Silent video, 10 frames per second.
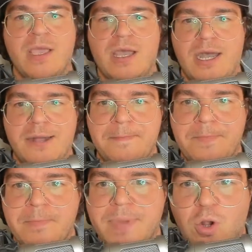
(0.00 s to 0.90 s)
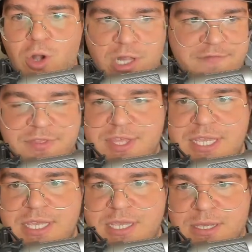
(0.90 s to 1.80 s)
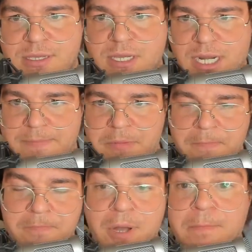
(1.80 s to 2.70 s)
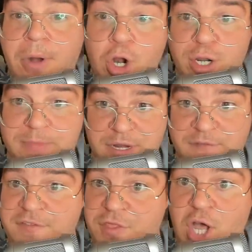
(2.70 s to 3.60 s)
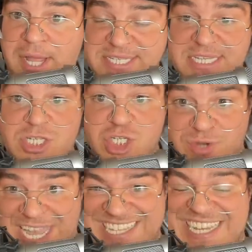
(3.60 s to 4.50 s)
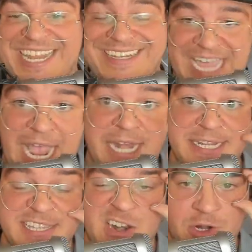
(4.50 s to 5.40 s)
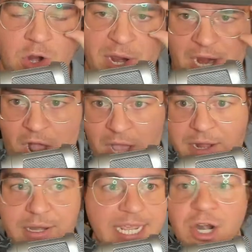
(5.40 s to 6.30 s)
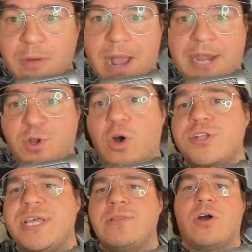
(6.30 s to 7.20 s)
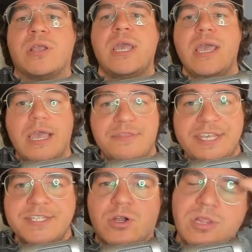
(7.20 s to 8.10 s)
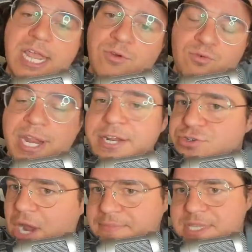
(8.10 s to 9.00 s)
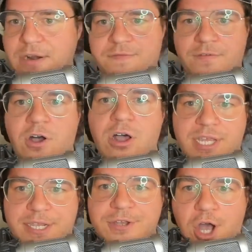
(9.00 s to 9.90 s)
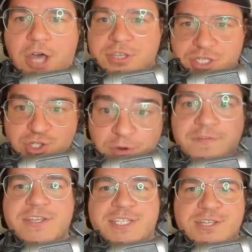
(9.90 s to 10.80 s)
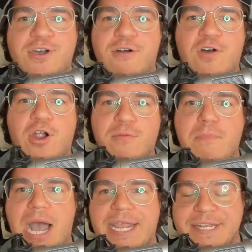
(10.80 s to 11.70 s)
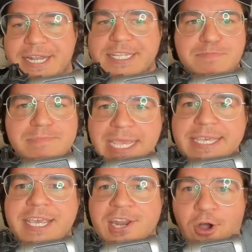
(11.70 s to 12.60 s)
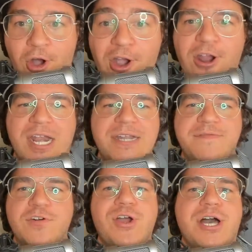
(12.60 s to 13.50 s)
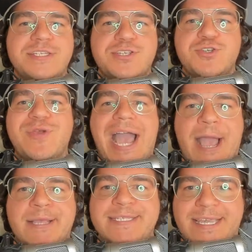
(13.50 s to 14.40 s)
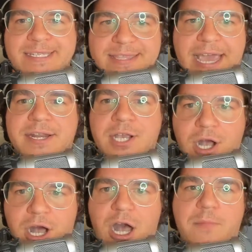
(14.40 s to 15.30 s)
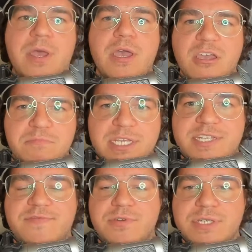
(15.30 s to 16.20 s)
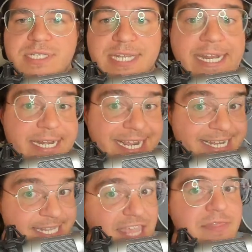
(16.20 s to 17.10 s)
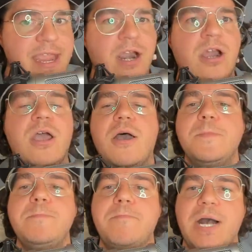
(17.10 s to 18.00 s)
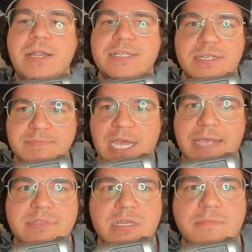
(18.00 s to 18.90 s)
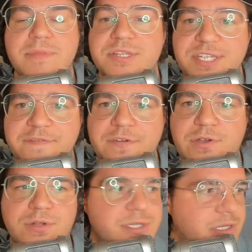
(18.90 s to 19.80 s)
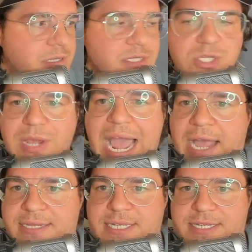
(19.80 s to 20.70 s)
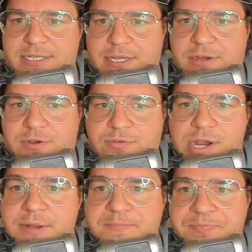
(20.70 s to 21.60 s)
But all of the kind of bombardment of thoughts and stress and anxieties that are going on in our mind all day long, these are like raindrops that are falling on the surface of our mind. And it's making it hard for us to access that calm, peaceful state. It's in there, but sometimes it can be difficult to access it, right?